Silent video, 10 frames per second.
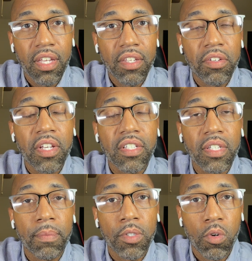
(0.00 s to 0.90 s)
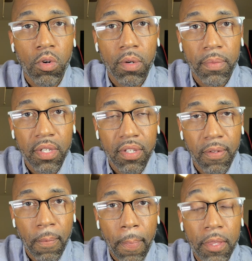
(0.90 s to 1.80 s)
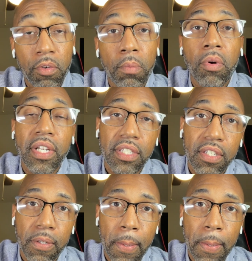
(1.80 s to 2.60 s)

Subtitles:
it gets absorbed. You embrace it.